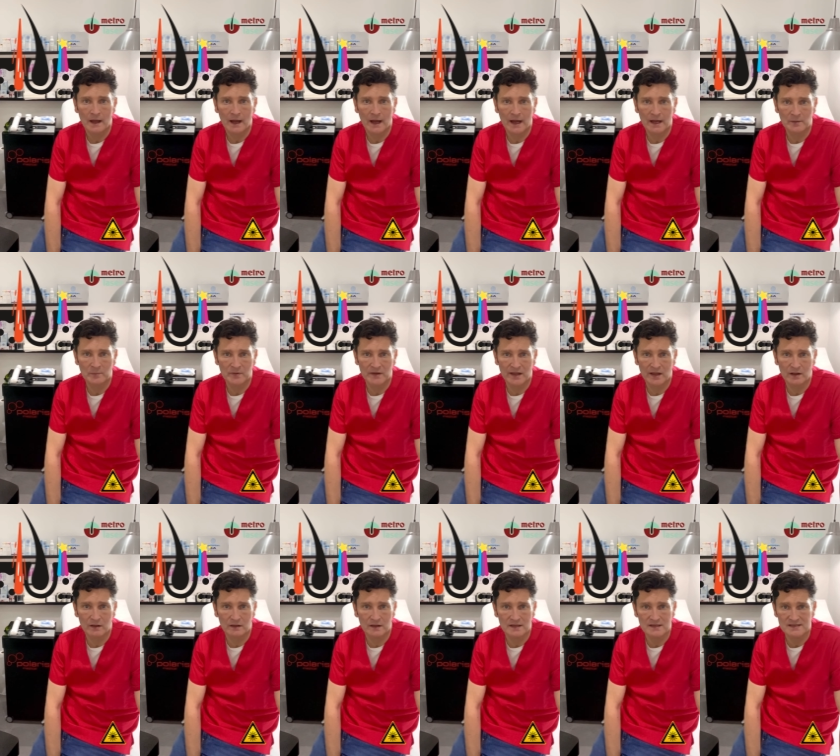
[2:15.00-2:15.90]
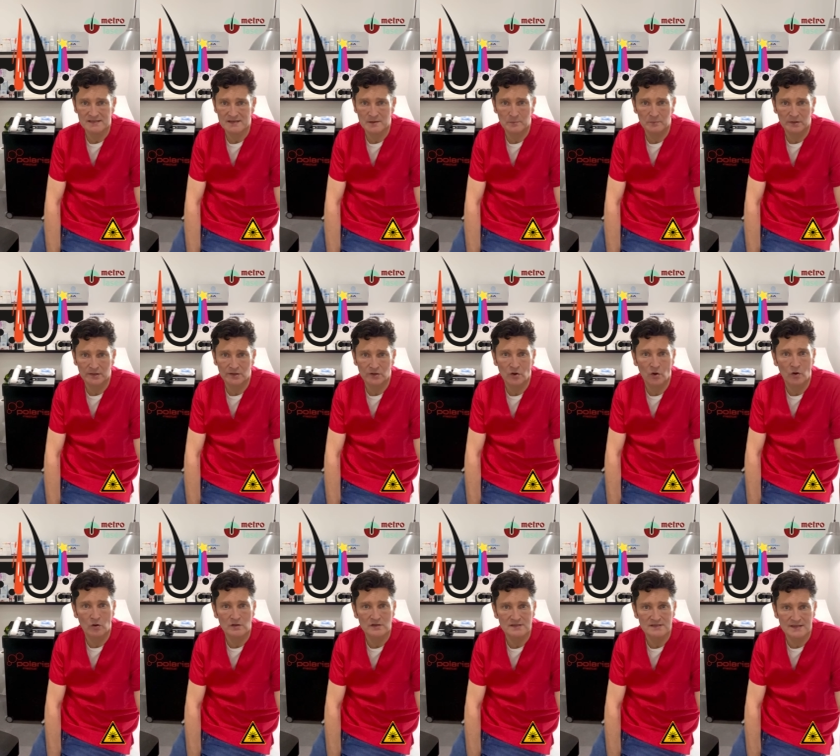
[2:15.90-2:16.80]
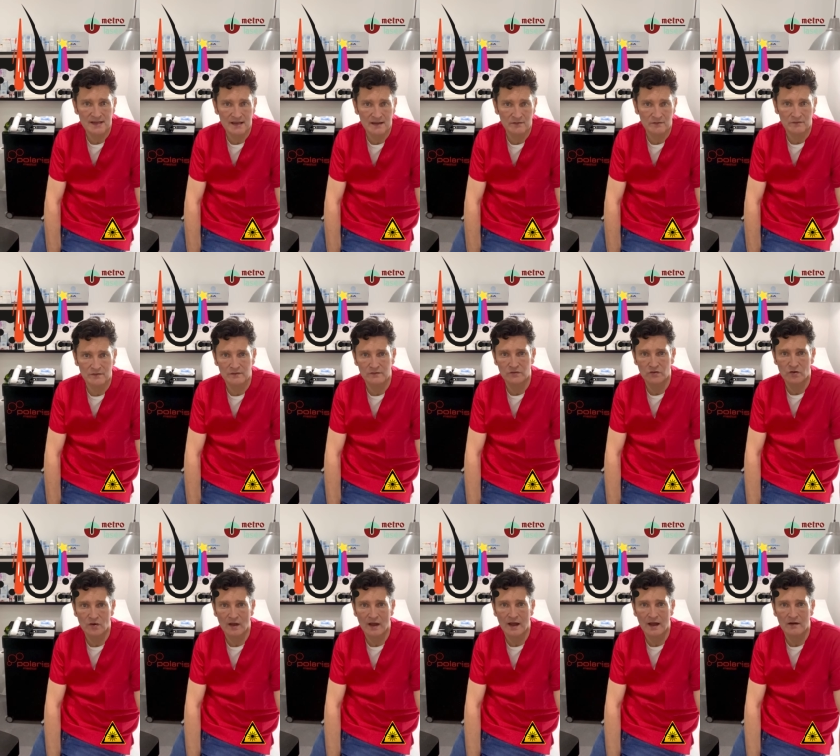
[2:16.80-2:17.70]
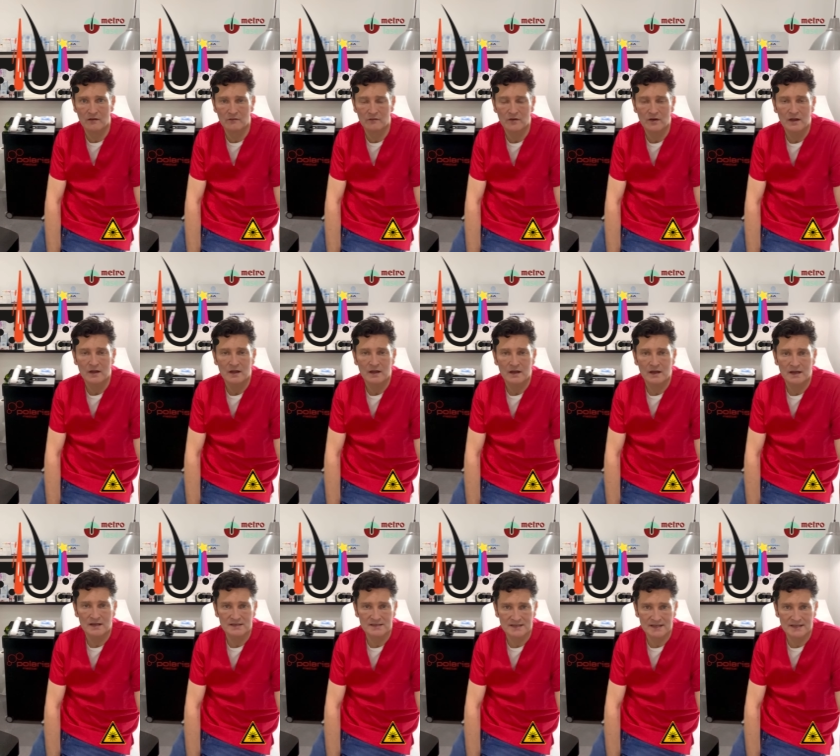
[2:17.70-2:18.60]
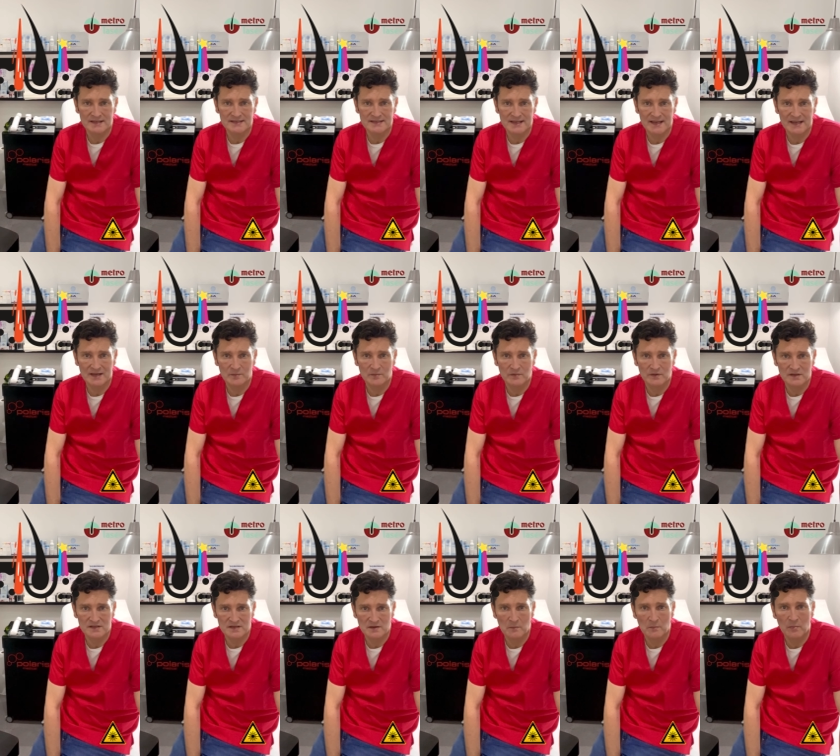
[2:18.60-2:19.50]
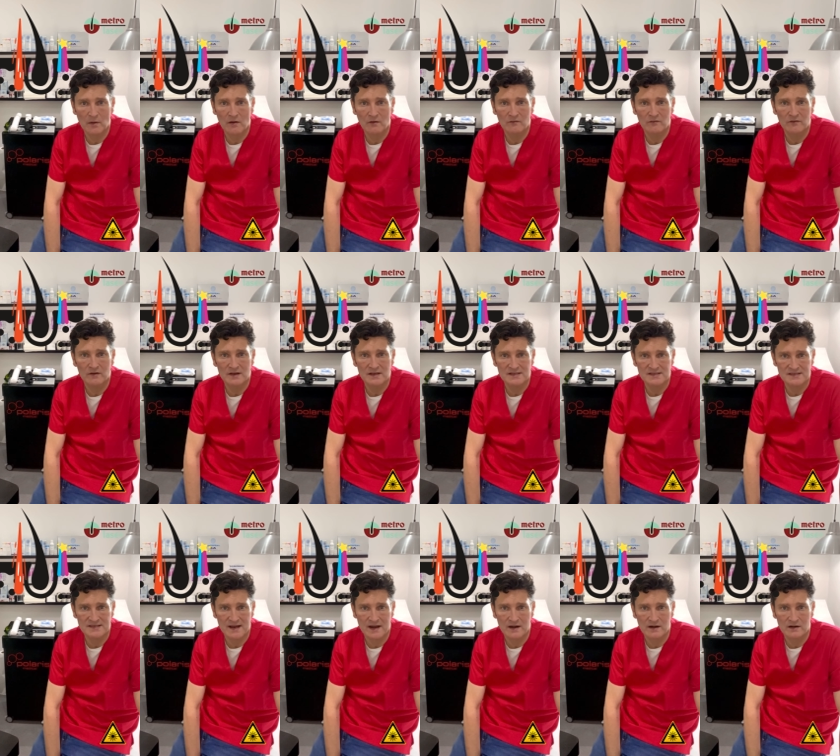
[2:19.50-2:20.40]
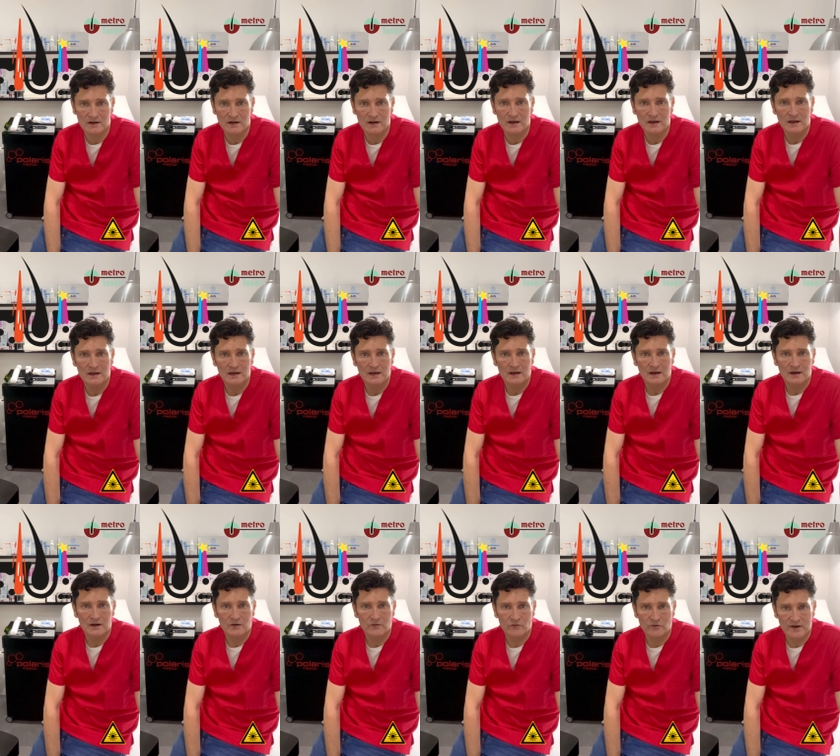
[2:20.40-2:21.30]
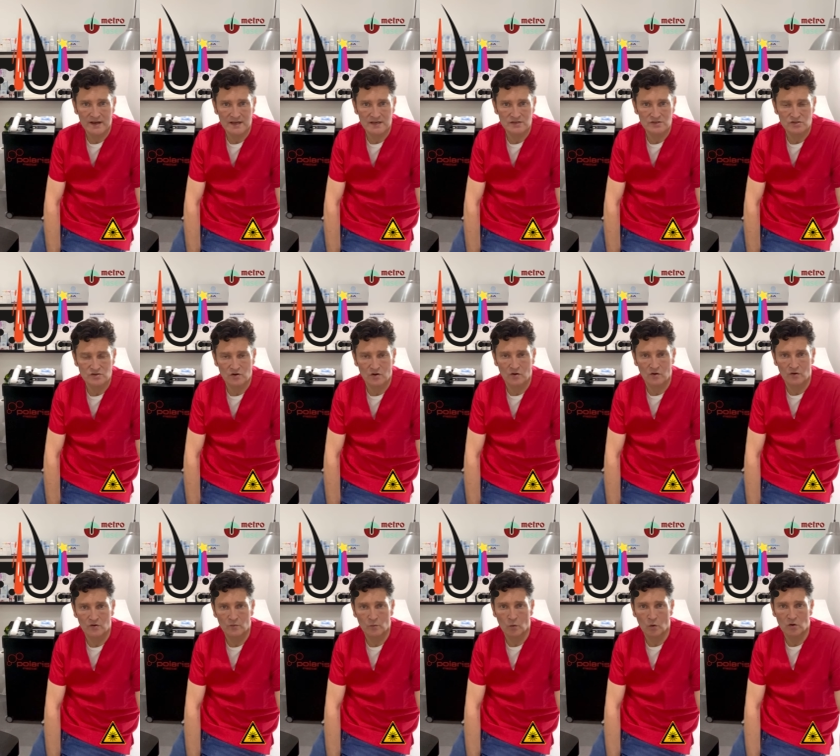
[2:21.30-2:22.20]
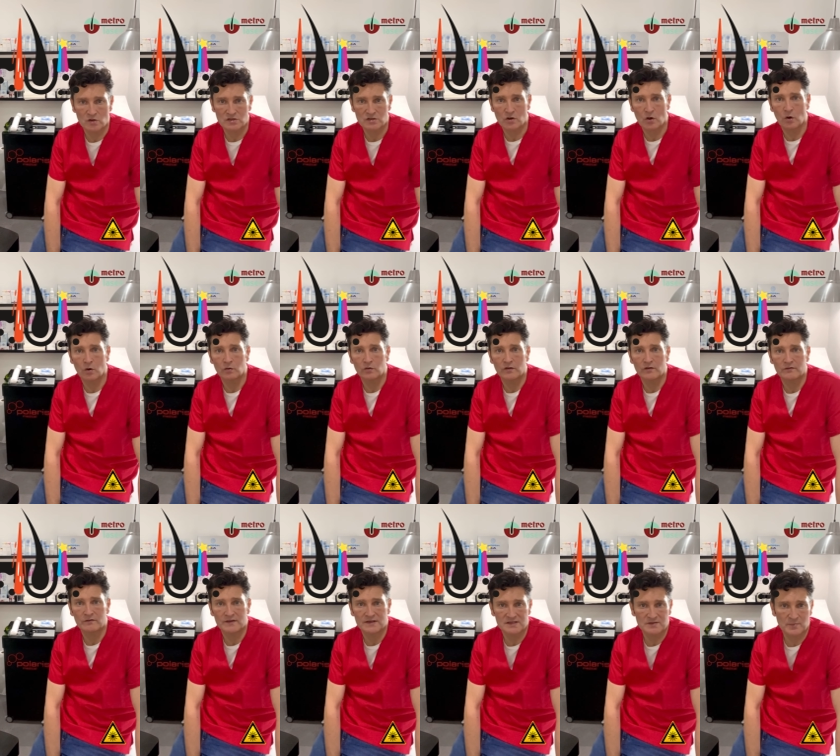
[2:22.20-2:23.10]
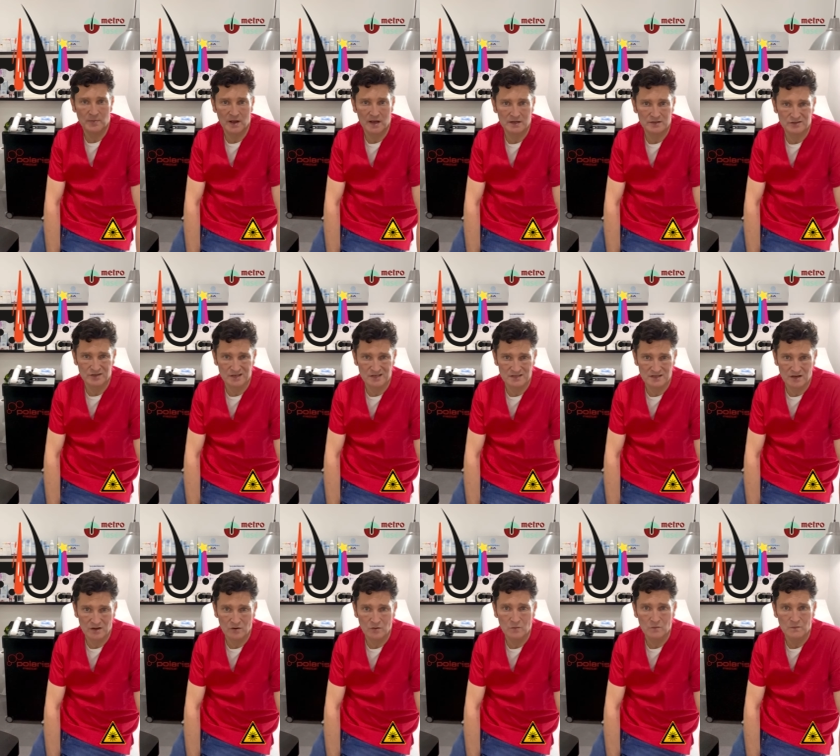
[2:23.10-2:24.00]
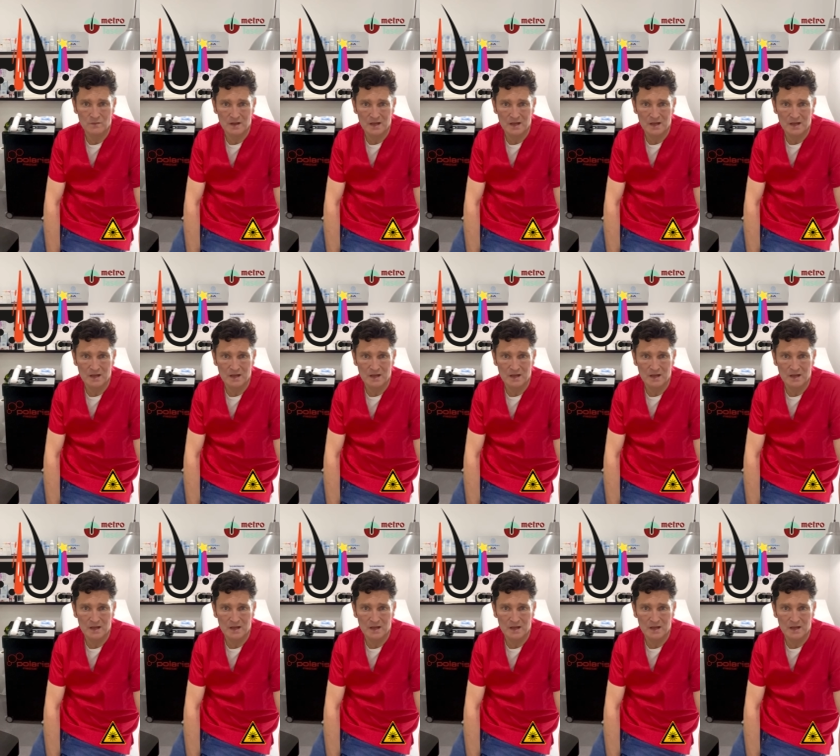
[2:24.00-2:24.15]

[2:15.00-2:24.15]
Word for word: IPL is simply not safe if you have a skin type that's above a certain range on what's called the Fitzpatrick scale.